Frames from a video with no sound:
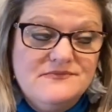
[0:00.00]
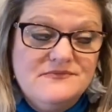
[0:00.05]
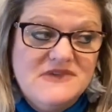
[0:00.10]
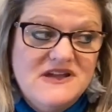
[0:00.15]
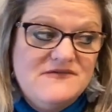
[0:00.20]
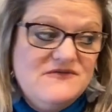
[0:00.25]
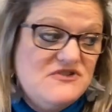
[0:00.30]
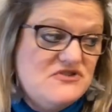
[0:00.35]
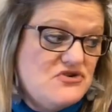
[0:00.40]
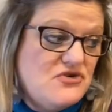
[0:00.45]

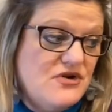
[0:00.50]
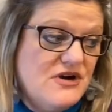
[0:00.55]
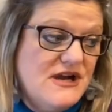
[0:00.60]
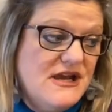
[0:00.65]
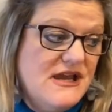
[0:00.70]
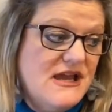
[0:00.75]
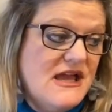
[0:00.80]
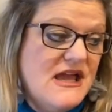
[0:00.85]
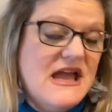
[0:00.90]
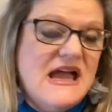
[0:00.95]

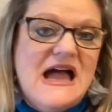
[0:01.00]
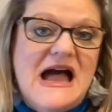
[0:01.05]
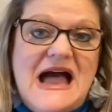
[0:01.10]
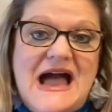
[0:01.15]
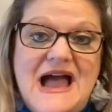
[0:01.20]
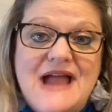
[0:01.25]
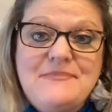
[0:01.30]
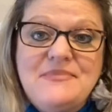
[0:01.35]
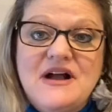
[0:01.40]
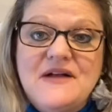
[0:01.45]
inventory.
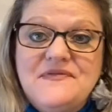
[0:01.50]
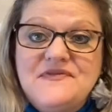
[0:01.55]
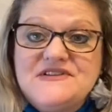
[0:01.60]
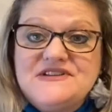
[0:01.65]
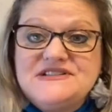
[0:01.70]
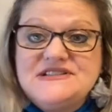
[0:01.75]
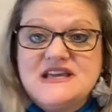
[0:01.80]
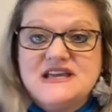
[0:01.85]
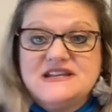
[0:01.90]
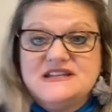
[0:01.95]
I bought
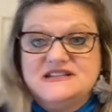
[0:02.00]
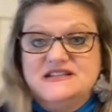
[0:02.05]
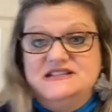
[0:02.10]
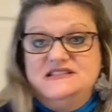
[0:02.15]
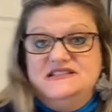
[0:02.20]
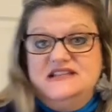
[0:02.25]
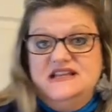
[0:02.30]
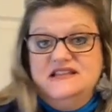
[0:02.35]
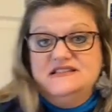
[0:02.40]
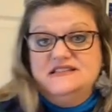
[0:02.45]
this at an estate